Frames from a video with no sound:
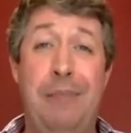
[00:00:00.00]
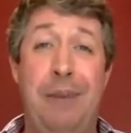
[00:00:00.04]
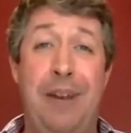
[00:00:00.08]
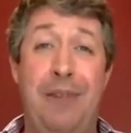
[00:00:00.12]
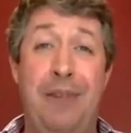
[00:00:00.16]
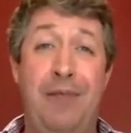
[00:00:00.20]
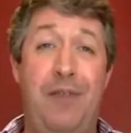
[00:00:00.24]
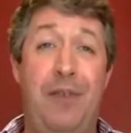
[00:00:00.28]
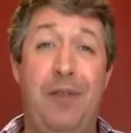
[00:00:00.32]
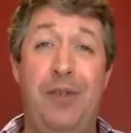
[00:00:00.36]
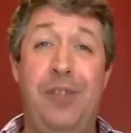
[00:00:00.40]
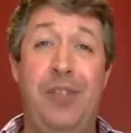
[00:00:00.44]
But
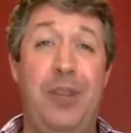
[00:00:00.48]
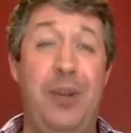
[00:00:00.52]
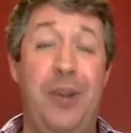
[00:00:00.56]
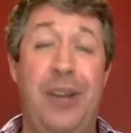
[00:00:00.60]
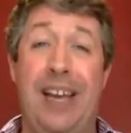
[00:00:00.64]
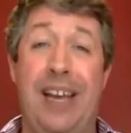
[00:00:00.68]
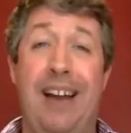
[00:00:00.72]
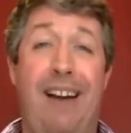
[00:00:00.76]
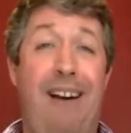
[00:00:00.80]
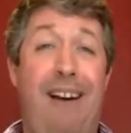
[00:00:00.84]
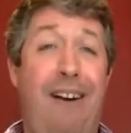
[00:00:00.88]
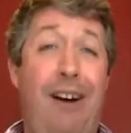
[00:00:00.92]
if you're
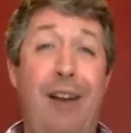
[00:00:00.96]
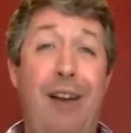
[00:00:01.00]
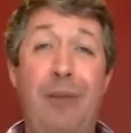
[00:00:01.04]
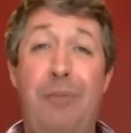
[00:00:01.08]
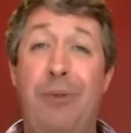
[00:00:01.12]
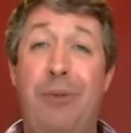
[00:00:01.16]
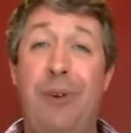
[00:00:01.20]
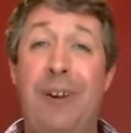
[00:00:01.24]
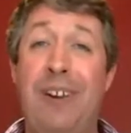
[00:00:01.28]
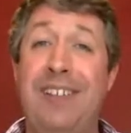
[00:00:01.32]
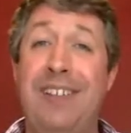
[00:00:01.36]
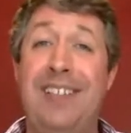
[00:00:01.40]
doing a
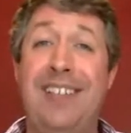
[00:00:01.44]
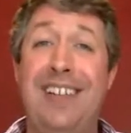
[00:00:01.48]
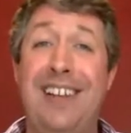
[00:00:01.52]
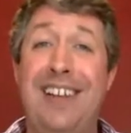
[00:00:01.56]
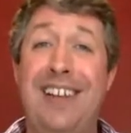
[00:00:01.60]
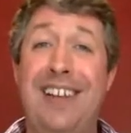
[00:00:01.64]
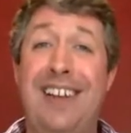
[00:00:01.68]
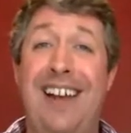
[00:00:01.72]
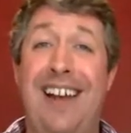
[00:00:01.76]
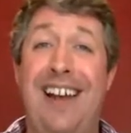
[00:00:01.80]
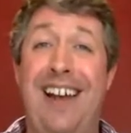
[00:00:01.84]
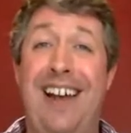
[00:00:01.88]
hybrid
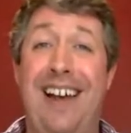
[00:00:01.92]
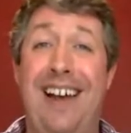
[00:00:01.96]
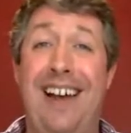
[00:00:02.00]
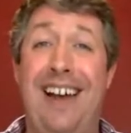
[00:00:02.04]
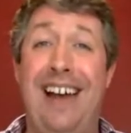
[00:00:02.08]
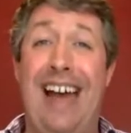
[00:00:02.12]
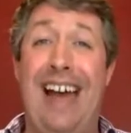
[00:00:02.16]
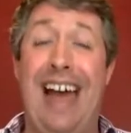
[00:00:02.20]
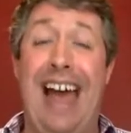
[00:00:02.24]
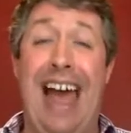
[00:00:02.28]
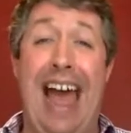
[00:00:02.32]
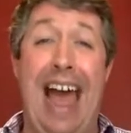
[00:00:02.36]

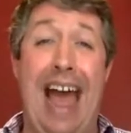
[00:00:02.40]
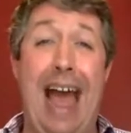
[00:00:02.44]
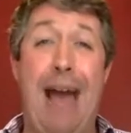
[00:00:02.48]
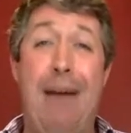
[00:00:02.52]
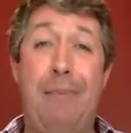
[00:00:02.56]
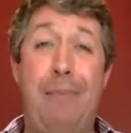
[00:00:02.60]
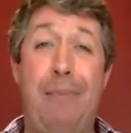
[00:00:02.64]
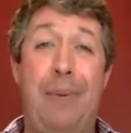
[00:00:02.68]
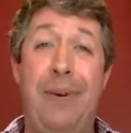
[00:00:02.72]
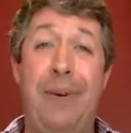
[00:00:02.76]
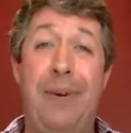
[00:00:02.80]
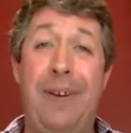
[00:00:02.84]

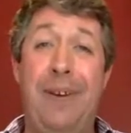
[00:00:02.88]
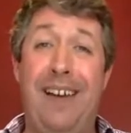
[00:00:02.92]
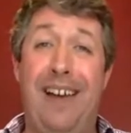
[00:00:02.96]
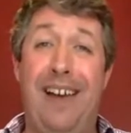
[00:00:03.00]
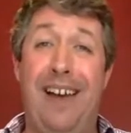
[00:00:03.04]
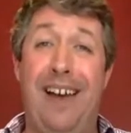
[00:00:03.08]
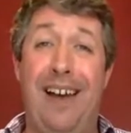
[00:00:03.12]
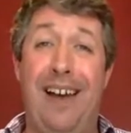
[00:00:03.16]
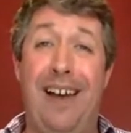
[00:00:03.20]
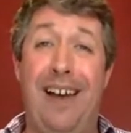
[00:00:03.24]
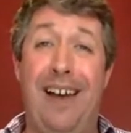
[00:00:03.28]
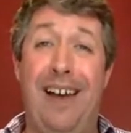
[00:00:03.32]
app
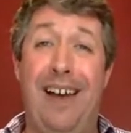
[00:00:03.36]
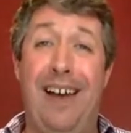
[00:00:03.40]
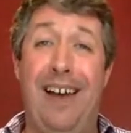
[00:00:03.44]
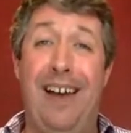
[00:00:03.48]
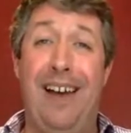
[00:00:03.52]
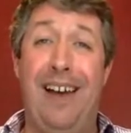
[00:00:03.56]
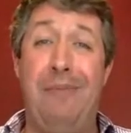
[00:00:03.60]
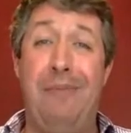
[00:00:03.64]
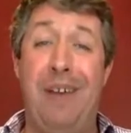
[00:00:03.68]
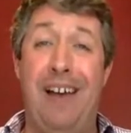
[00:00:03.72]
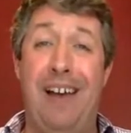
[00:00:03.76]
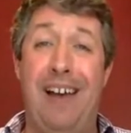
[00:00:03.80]

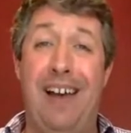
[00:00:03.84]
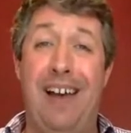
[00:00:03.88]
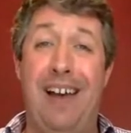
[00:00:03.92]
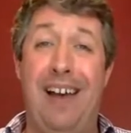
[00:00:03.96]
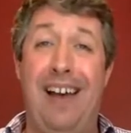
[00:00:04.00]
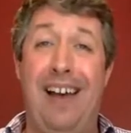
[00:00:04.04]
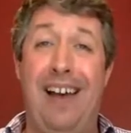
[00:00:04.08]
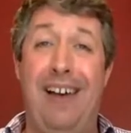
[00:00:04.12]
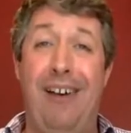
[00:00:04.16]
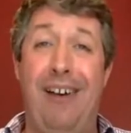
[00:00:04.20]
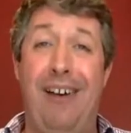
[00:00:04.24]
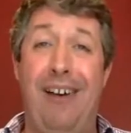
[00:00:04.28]

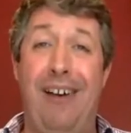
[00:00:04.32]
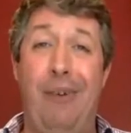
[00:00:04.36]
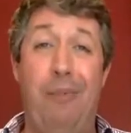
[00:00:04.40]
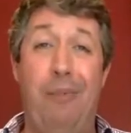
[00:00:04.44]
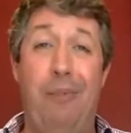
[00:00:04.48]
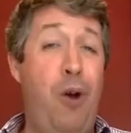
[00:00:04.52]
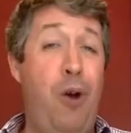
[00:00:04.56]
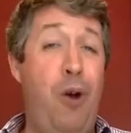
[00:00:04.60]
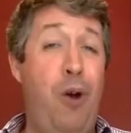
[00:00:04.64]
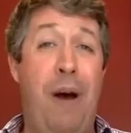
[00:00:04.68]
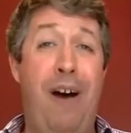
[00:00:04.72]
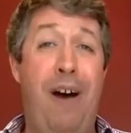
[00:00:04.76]
on
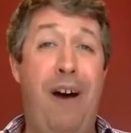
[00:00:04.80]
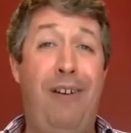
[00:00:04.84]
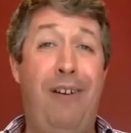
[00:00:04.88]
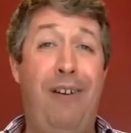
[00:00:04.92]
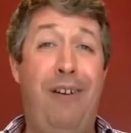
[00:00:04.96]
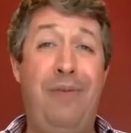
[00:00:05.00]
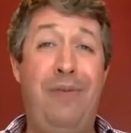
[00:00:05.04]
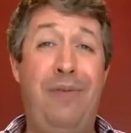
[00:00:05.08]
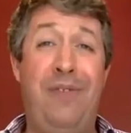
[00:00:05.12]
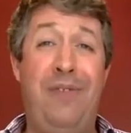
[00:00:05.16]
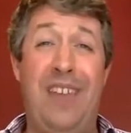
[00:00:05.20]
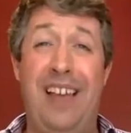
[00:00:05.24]

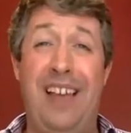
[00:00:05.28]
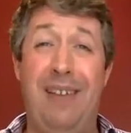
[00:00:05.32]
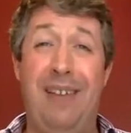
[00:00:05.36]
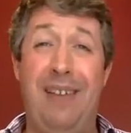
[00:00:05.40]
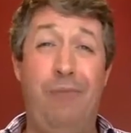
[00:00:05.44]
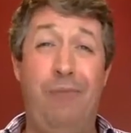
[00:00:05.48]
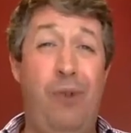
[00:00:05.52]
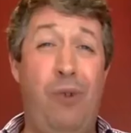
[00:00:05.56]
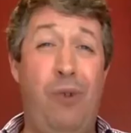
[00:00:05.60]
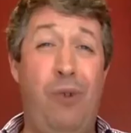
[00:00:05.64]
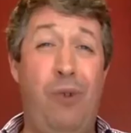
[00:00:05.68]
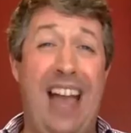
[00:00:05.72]

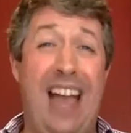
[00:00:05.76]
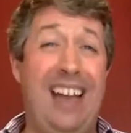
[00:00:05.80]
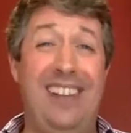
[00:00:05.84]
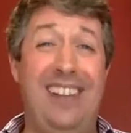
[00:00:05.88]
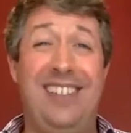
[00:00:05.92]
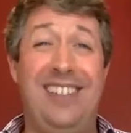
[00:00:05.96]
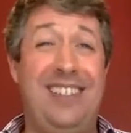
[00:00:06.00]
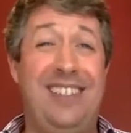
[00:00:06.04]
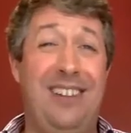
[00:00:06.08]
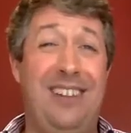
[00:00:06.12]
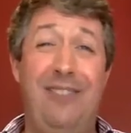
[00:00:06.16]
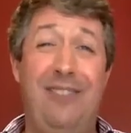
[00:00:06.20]
mobile,
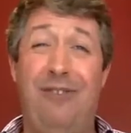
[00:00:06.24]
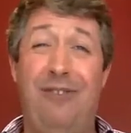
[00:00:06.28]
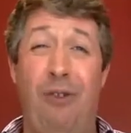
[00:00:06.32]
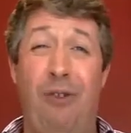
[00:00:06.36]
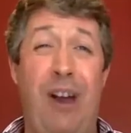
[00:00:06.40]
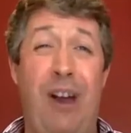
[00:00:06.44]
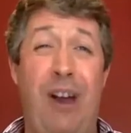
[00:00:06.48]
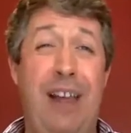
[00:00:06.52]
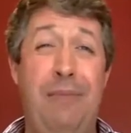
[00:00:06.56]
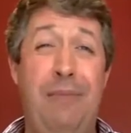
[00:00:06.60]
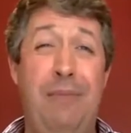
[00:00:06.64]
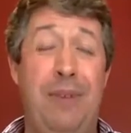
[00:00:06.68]
WCAG is
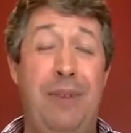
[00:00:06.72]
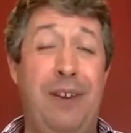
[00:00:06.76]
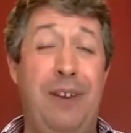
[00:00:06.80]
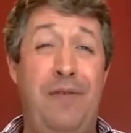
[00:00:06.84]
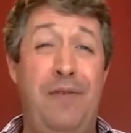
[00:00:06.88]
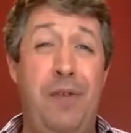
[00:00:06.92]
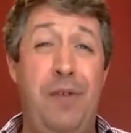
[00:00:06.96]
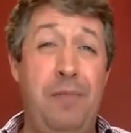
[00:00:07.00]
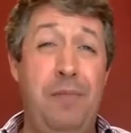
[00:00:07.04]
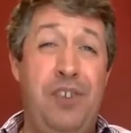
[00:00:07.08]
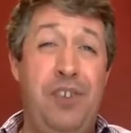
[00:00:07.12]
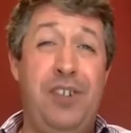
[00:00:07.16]
still
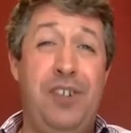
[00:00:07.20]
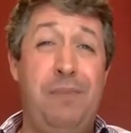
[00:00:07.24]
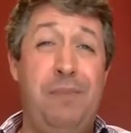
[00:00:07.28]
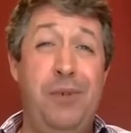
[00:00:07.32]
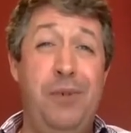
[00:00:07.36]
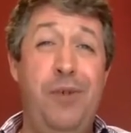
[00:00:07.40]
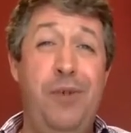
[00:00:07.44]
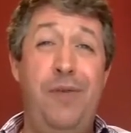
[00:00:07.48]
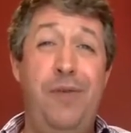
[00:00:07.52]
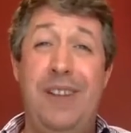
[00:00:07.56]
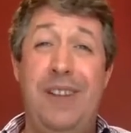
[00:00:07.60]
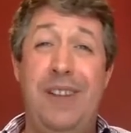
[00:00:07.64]
great, but if
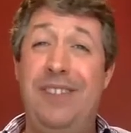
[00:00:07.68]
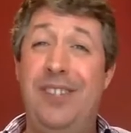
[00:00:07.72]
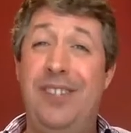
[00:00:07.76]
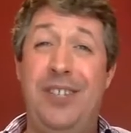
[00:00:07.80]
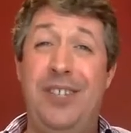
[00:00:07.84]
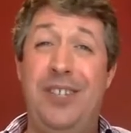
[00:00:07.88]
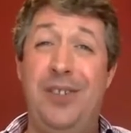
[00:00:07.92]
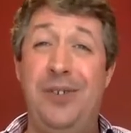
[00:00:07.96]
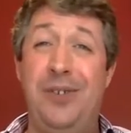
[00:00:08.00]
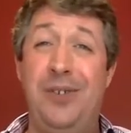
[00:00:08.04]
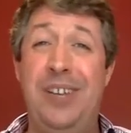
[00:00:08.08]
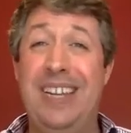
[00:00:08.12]
you just
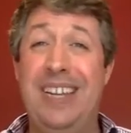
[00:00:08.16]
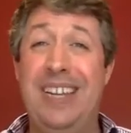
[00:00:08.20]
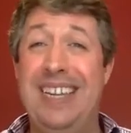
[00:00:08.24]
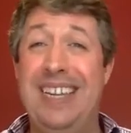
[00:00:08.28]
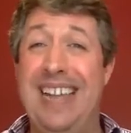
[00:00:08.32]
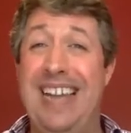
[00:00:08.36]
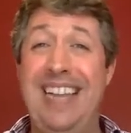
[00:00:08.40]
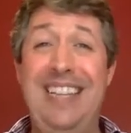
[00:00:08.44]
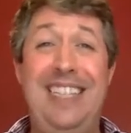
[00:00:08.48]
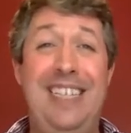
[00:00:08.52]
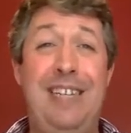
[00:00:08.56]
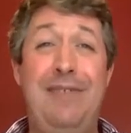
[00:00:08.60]
move
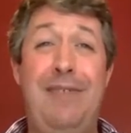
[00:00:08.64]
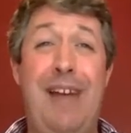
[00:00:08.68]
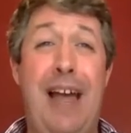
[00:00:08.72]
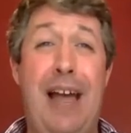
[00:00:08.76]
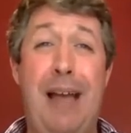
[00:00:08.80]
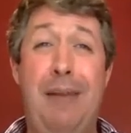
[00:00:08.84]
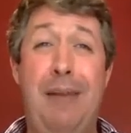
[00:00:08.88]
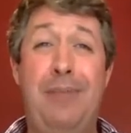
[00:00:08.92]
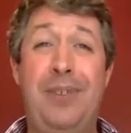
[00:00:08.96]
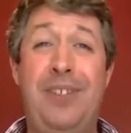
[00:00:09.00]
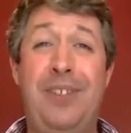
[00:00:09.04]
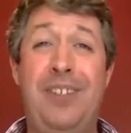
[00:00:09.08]
into
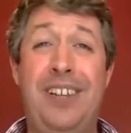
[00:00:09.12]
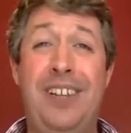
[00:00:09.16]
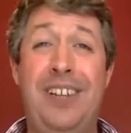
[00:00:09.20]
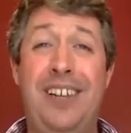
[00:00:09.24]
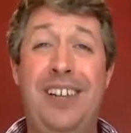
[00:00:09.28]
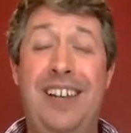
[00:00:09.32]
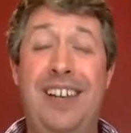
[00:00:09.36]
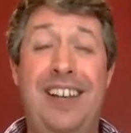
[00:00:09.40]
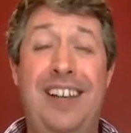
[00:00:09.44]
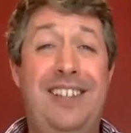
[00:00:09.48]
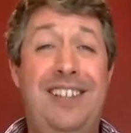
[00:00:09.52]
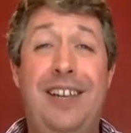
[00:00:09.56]
native
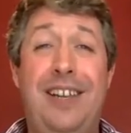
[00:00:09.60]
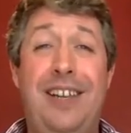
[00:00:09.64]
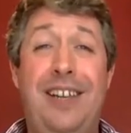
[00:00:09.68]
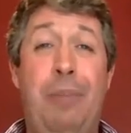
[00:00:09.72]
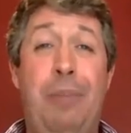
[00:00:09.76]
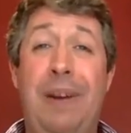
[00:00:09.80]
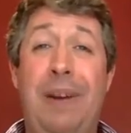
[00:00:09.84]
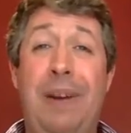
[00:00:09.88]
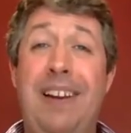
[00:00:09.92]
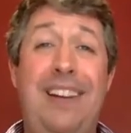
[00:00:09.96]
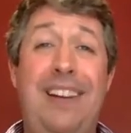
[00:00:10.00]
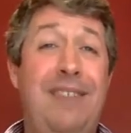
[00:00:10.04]
apps,
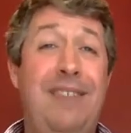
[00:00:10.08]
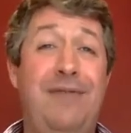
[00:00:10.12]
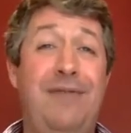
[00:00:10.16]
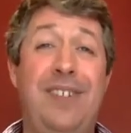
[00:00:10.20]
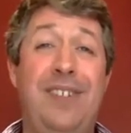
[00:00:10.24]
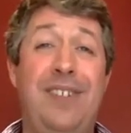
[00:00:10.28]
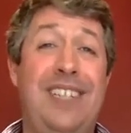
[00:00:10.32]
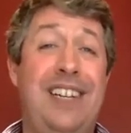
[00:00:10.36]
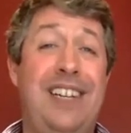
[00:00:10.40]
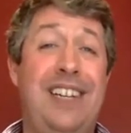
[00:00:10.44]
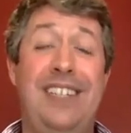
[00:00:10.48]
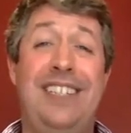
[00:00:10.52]
it's a
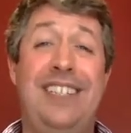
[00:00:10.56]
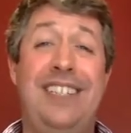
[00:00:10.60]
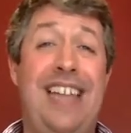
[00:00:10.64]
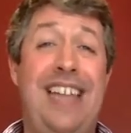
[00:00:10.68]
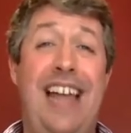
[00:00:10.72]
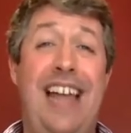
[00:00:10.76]
completely different